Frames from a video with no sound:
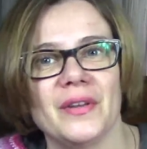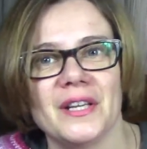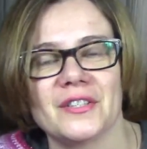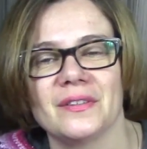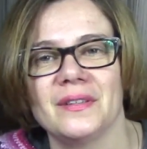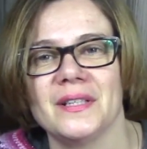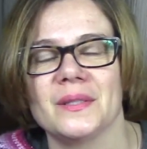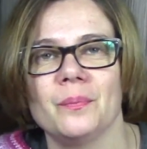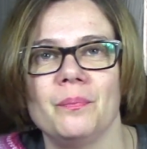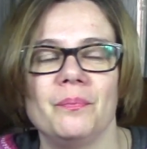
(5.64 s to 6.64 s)
finished
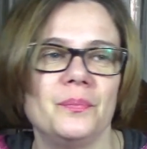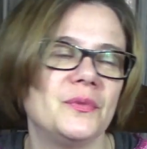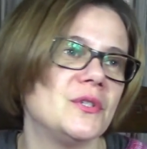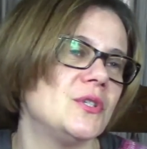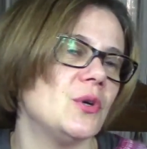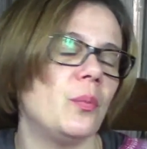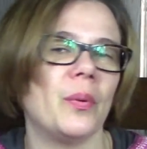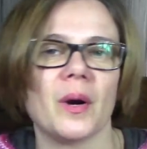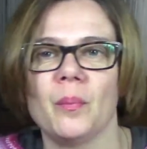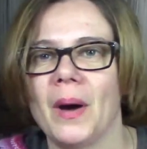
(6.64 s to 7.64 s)
this
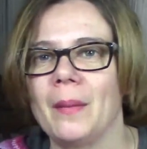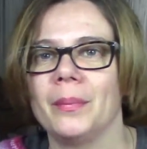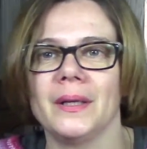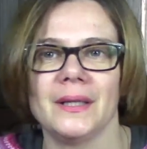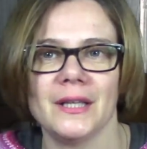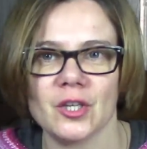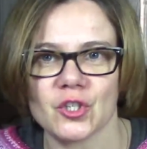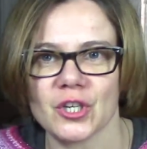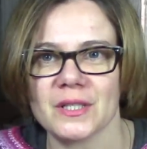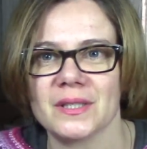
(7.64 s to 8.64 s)
super
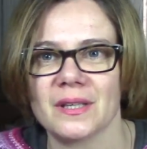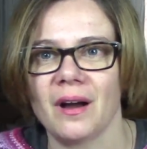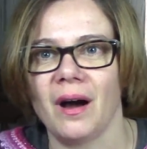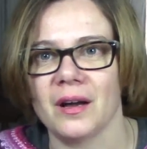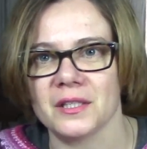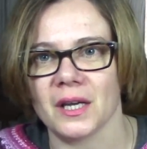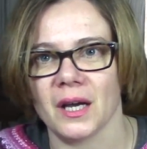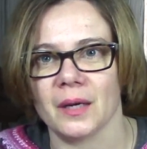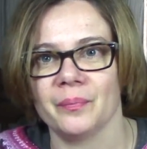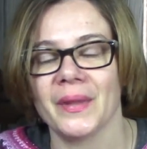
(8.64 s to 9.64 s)
bubblelicious
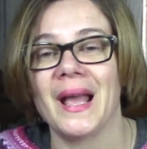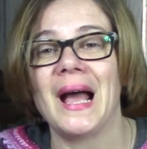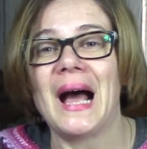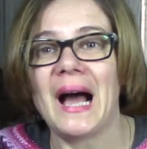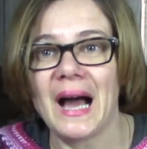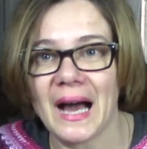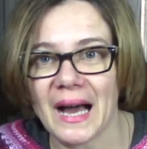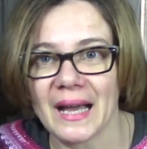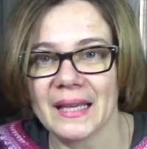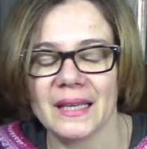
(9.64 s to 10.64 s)
cardigan.
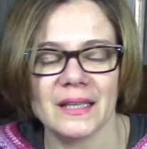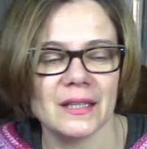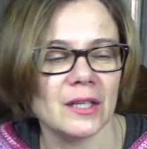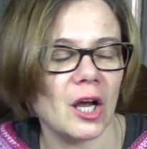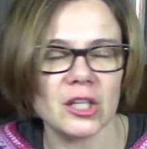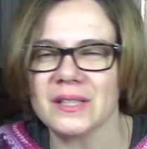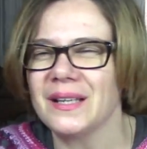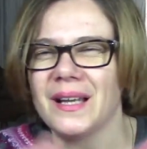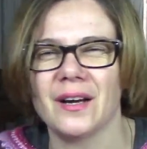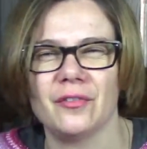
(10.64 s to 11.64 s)
I not
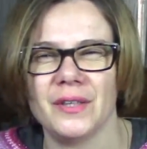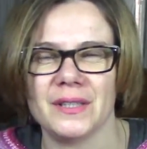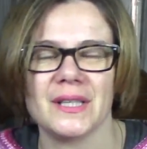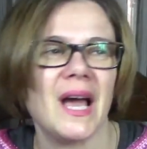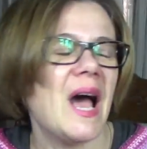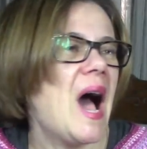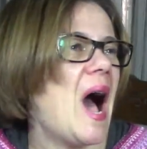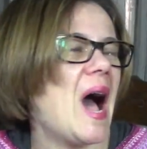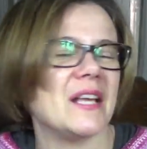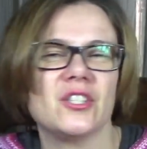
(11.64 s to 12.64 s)
love it.
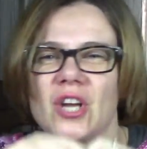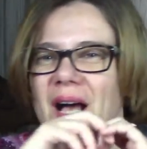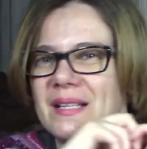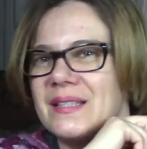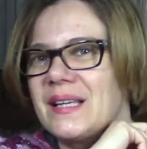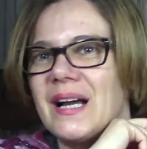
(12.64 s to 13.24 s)
I just